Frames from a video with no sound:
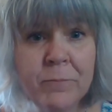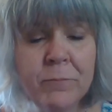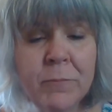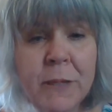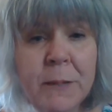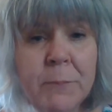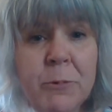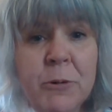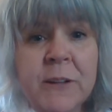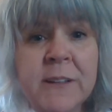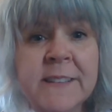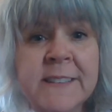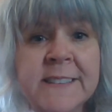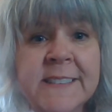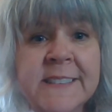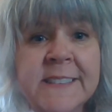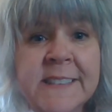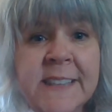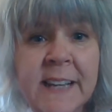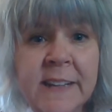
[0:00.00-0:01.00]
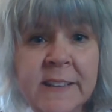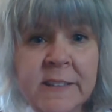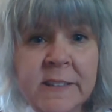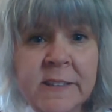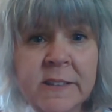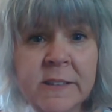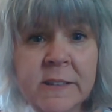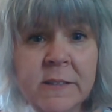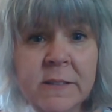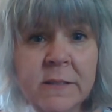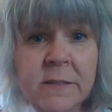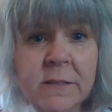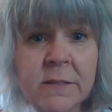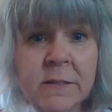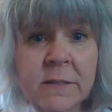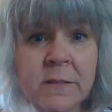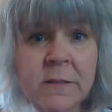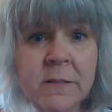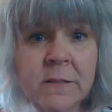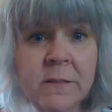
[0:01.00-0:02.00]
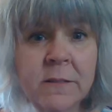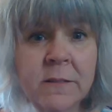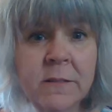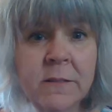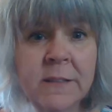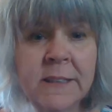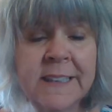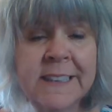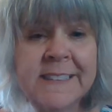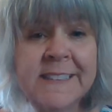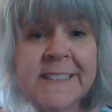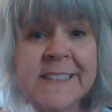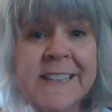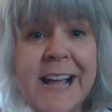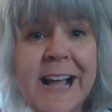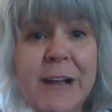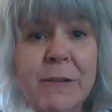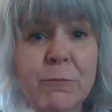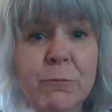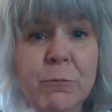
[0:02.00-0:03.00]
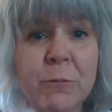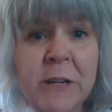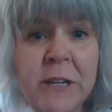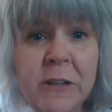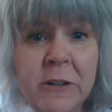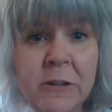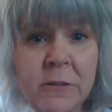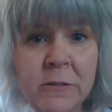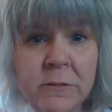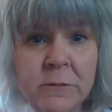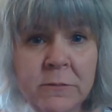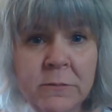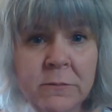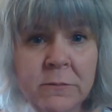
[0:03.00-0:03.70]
people can sense. It's not real.